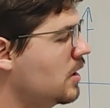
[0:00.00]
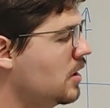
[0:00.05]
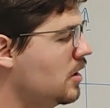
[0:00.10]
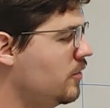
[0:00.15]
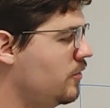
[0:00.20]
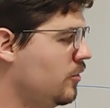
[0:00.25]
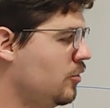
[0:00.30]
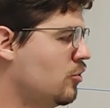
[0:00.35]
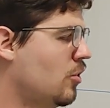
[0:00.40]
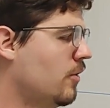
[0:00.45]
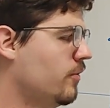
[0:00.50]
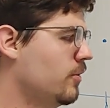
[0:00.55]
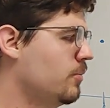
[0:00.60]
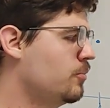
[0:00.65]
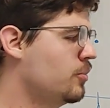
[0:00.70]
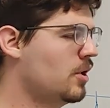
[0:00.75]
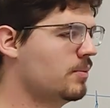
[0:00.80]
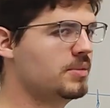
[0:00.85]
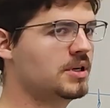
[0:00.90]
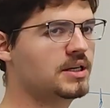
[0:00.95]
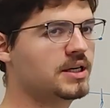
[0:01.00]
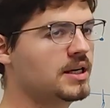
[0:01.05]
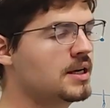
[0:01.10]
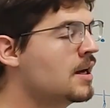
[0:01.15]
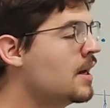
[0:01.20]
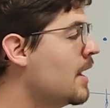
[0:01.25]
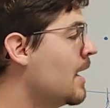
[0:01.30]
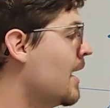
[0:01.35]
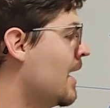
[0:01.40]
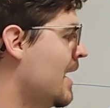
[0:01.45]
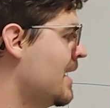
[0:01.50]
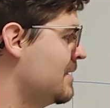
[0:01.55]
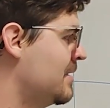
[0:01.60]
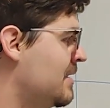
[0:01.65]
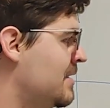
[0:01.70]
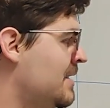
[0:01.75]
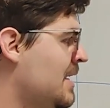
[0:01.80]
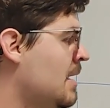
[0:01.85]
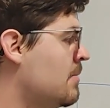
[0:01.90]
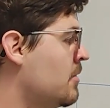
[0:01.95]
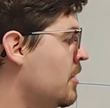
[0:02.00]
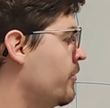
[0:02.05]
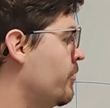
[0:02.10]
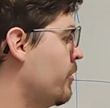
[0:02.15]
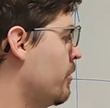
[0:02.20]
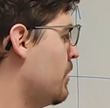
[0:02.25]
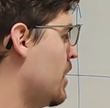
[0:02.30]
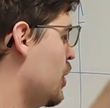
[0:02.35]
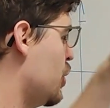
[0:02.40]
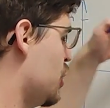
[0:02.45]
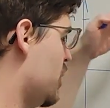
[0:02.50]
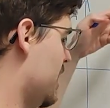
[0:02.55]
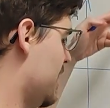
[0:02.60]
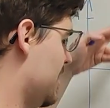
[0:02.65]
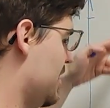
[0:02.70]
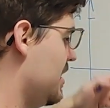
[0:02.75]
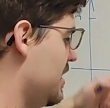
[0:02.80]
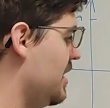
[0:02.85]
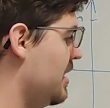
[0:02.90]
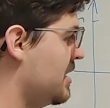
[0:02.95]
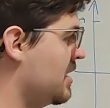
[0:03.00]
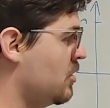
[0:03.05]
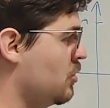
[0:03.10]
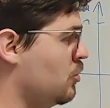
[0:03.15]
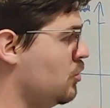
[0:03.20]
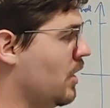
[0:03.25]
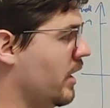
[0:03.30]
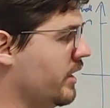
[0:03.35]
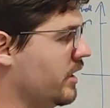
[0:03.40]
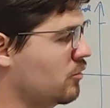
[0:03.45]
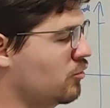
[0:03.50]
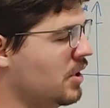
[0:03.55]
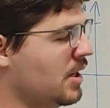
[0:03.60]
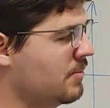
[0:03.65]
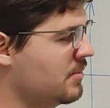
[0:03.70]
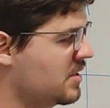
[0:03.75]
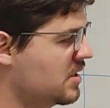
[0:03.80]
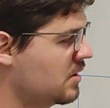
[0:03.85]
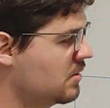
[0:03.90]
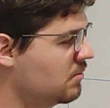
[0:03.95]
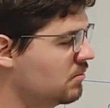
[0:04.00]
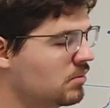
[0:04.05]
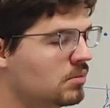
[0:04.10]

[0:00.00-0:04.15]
if you graph it properly, has the same information as these two diagrams.